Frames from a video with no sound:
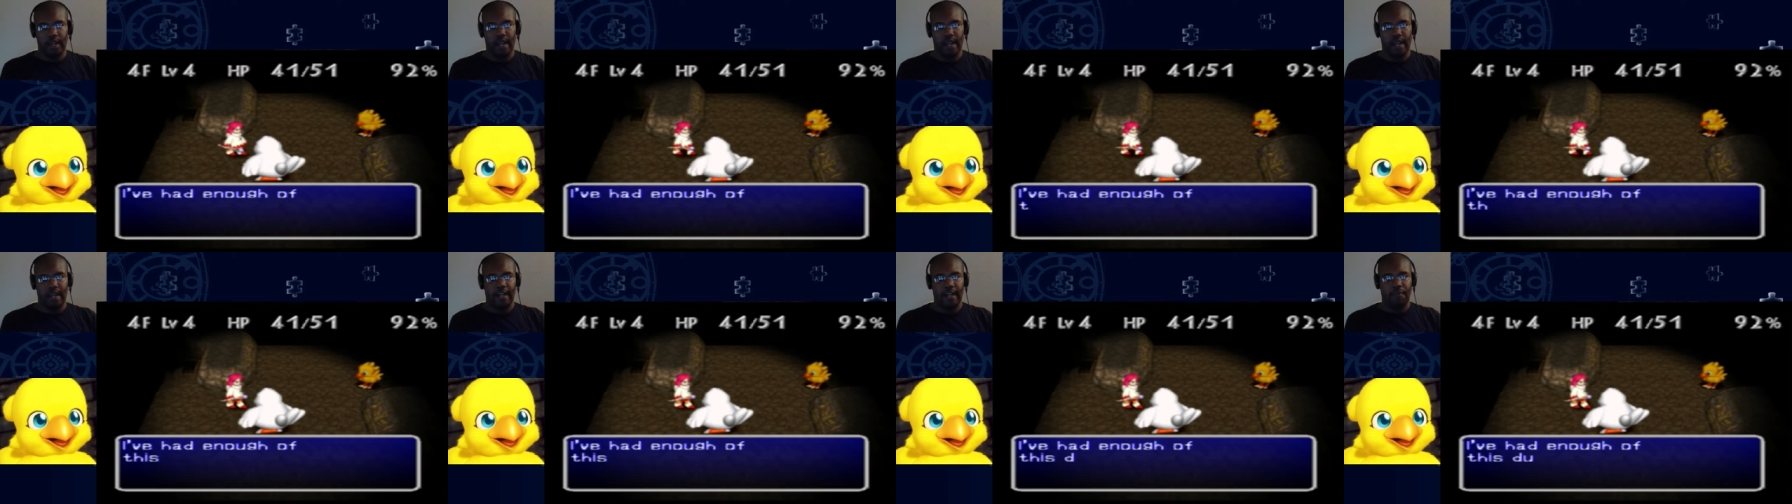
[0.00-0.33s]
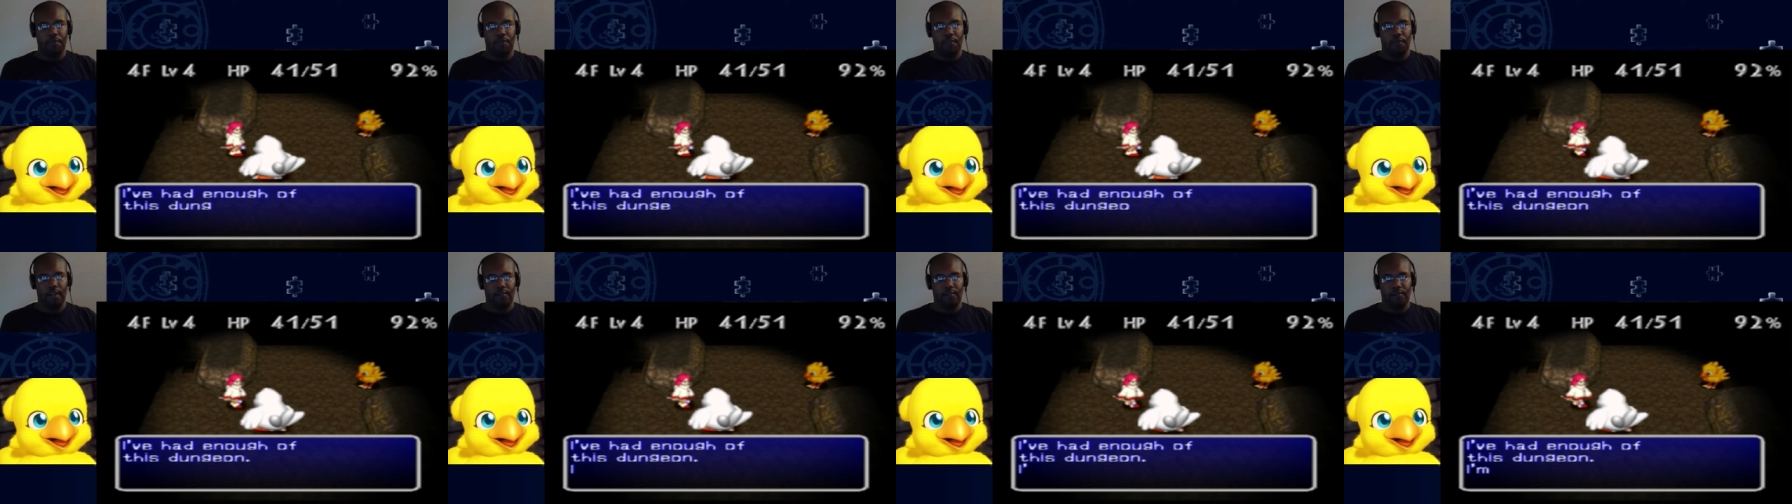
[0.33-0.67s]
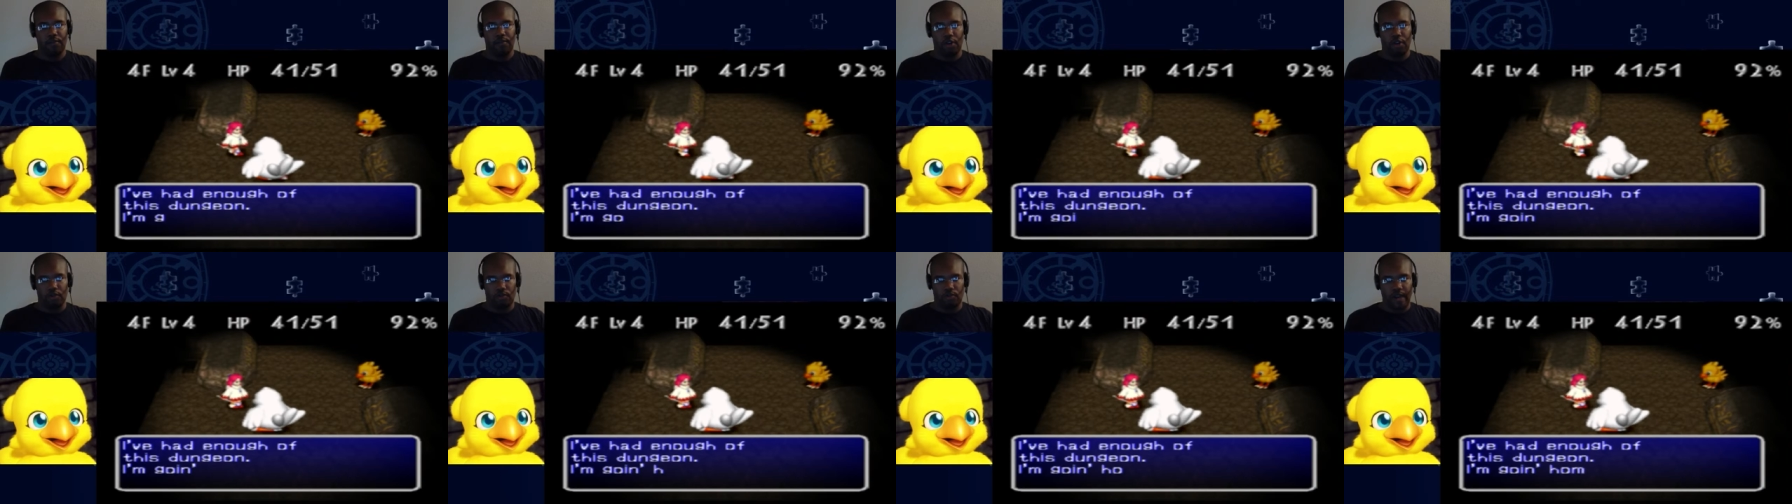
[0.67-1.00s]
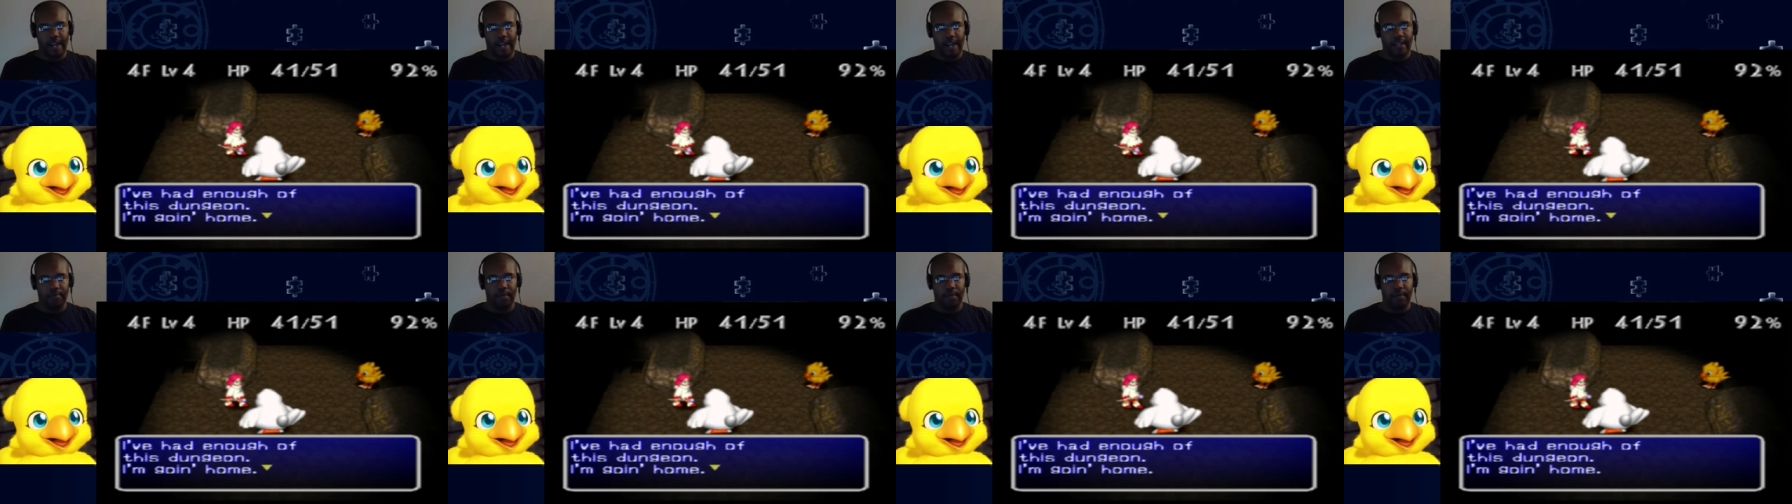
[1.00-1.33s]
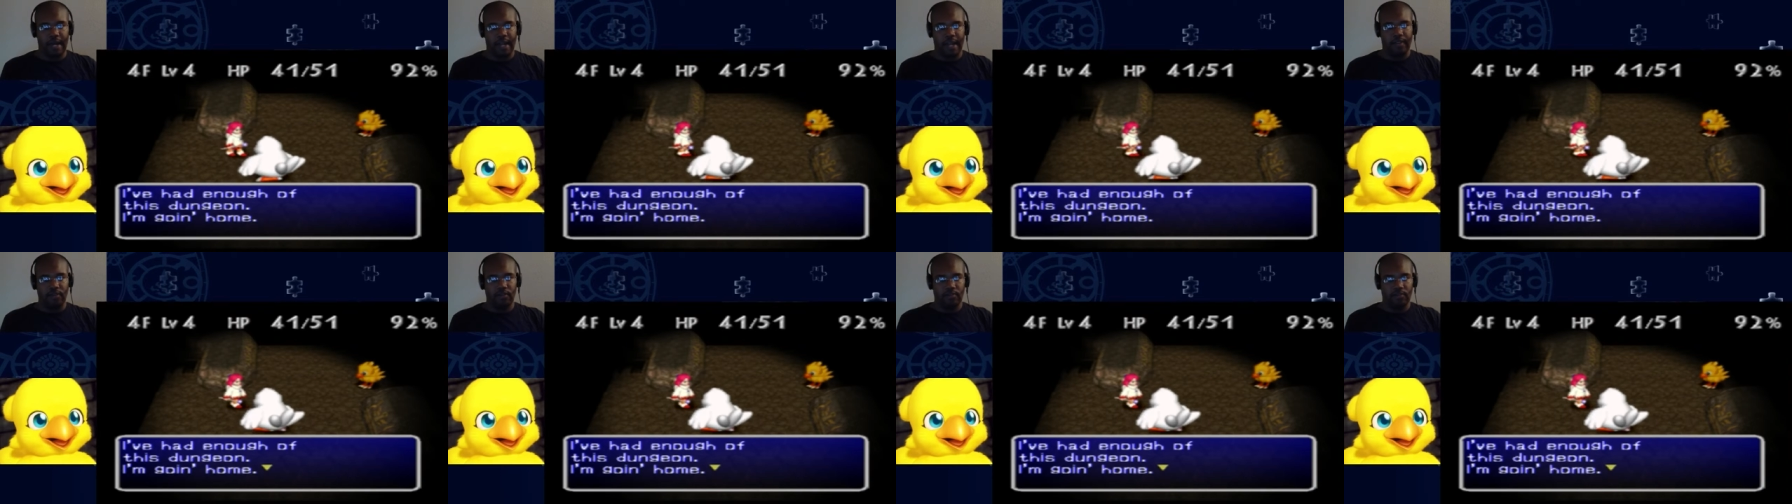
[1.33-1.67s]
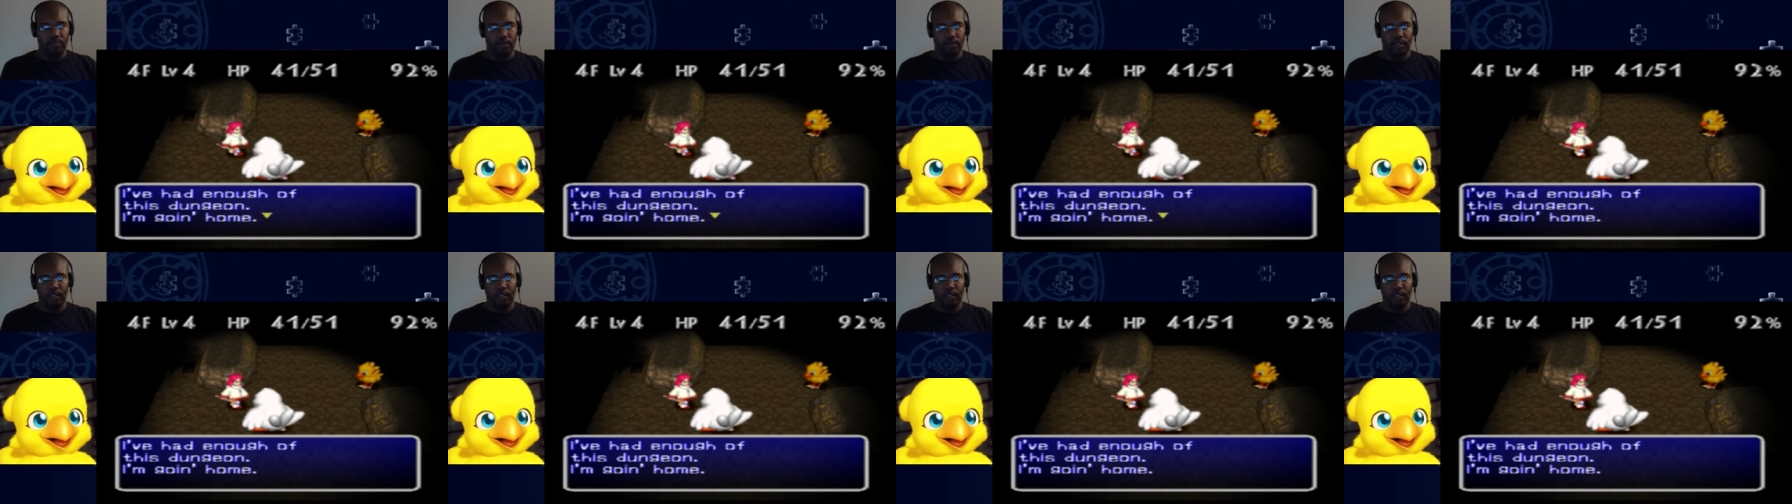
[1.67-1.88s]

and it will give you a random item